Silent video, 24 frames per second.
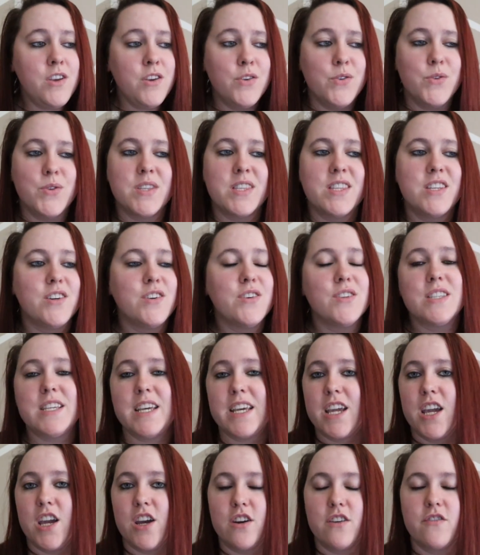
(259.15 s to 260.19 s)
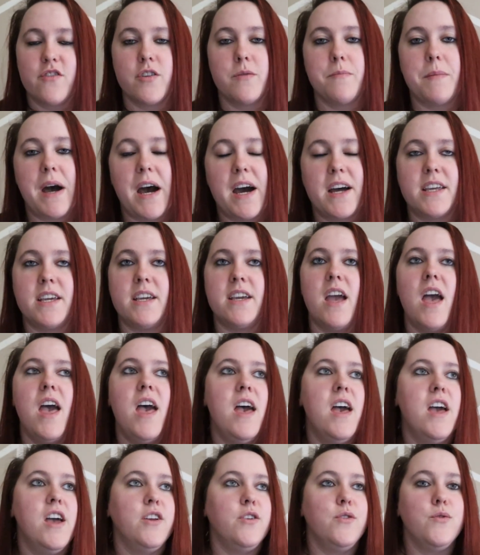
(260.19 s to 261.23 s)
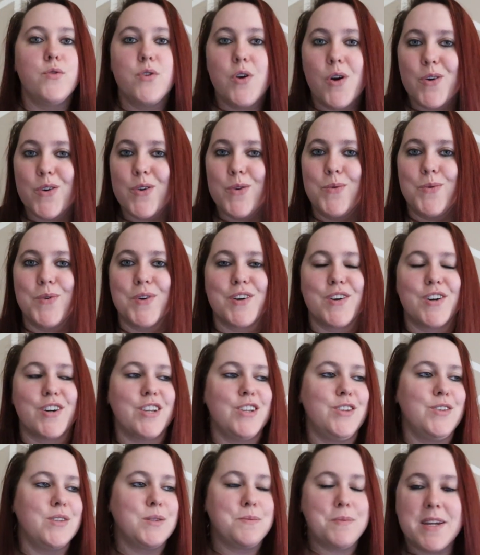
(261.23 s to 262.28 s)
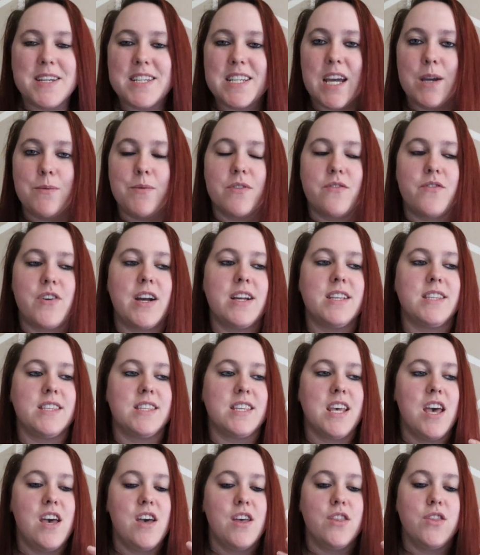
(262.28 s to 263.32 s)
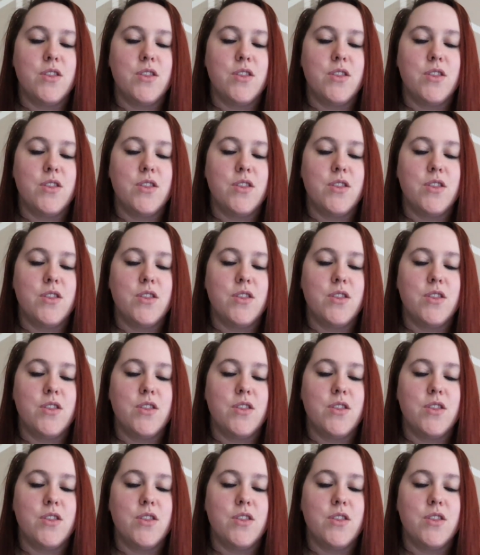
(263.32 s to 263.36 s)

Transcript: you still take care of your body, you go to work, you spend time with friends,